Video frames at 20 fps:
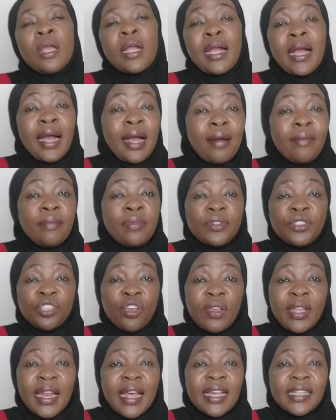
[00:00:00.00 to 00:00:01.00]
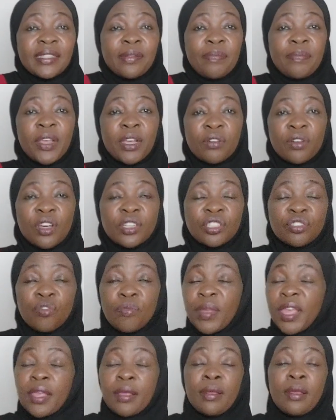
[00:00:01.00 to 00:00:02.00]
Come, join us, be close to
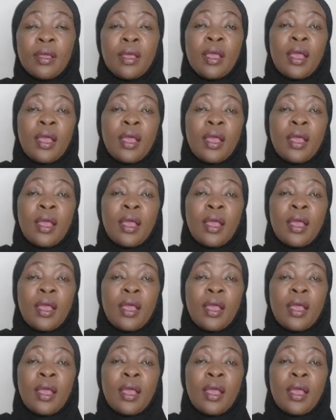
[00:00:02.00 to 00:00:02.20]
me.